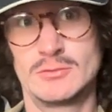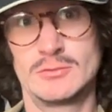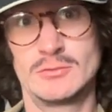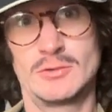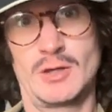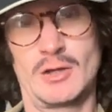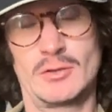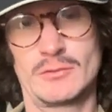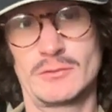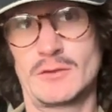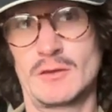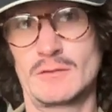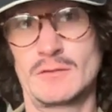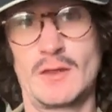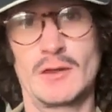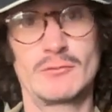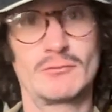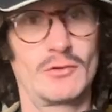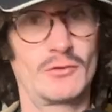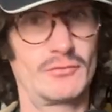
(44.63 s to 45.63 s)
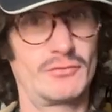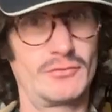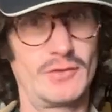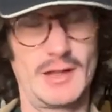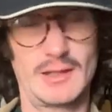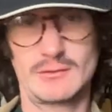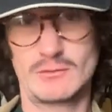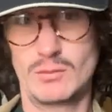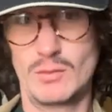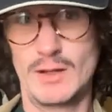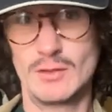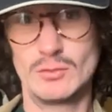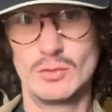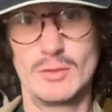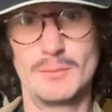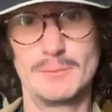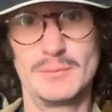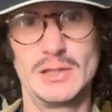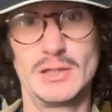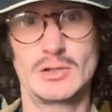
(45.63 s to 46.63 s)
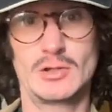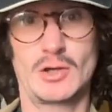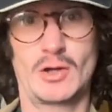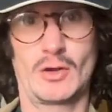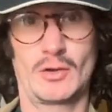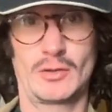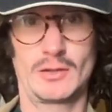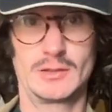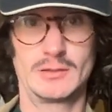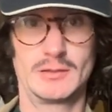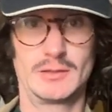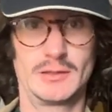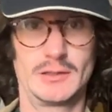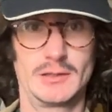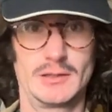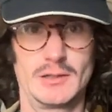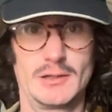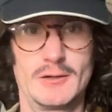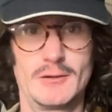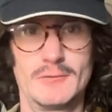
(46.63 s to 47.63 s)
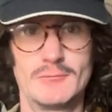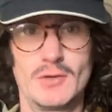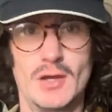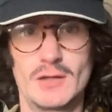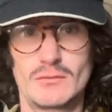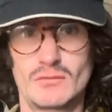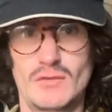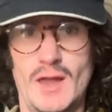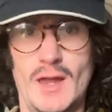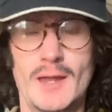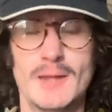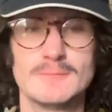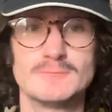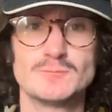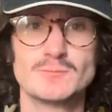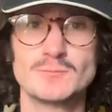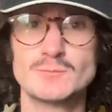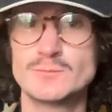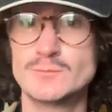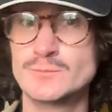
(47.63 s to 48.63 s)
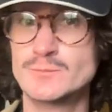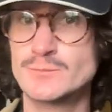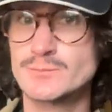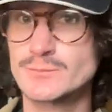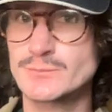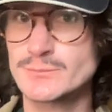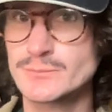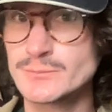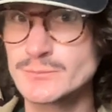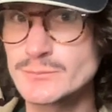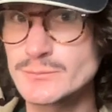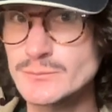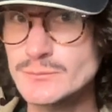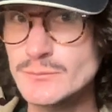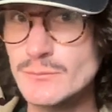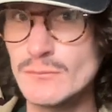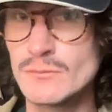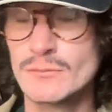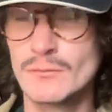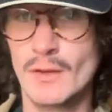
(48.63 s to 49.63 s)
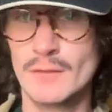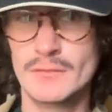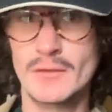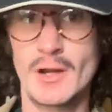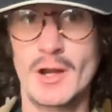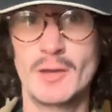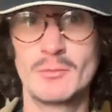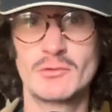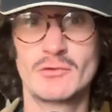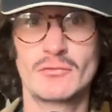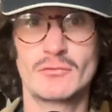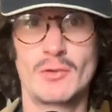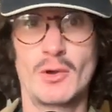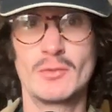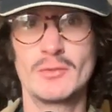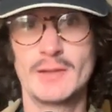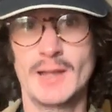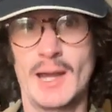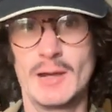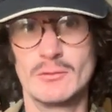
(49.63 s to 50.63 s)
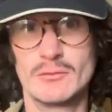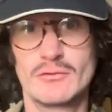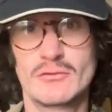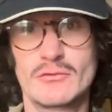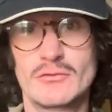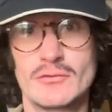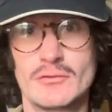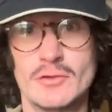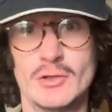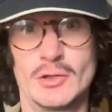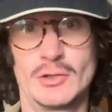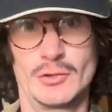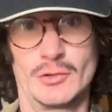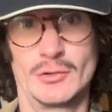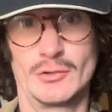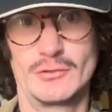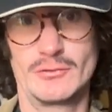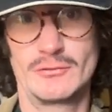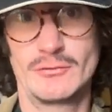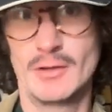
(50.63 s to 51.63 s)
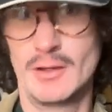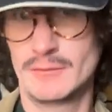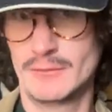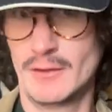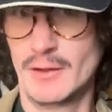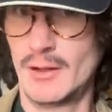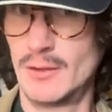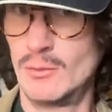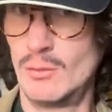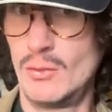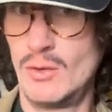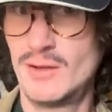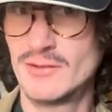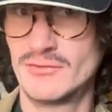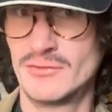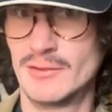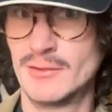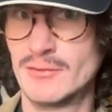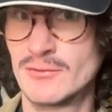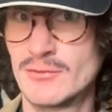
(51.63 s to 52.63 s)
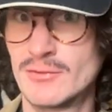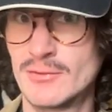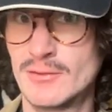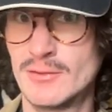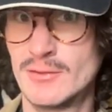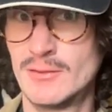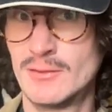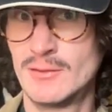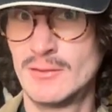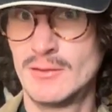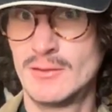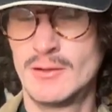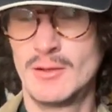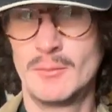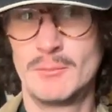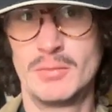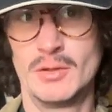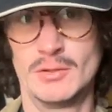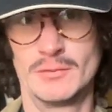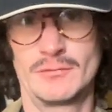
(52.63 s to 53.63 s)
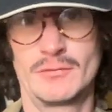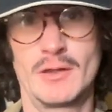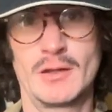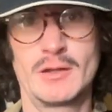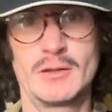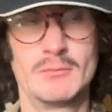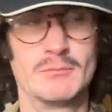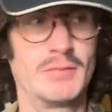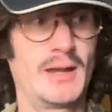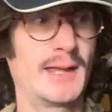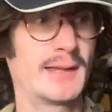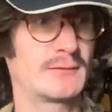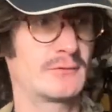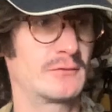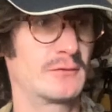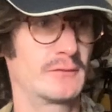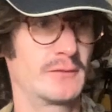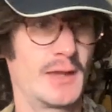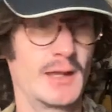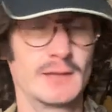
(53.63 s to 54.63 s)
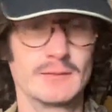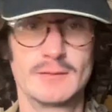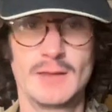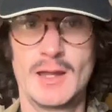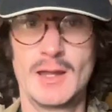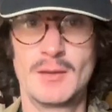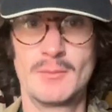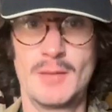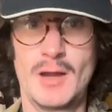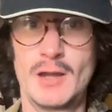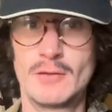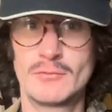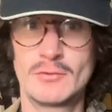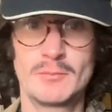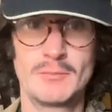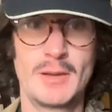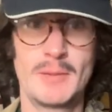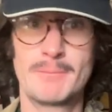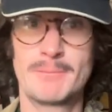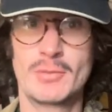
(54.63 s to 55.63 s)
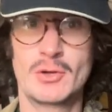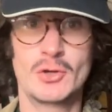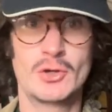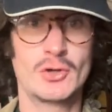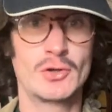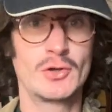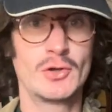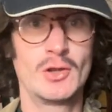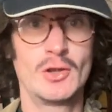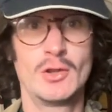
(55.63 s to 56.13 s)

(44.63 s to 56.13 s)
I don't think they'd reflect well on me currently. Not that I was throwing out slurs, not that I wasn't. But thinking back to that, damn, I remember